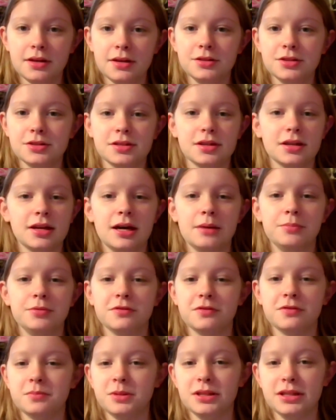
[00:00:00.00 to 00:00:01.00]
just a couple
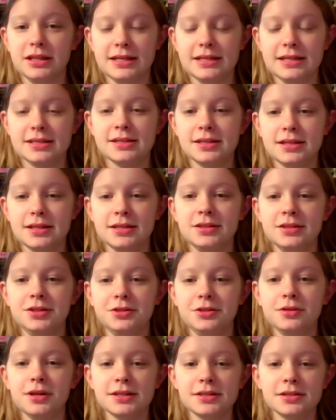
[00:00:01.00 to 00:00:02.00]
from the list, and
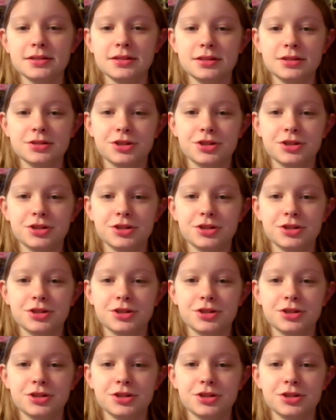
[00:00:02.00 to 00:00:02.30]
you guys are going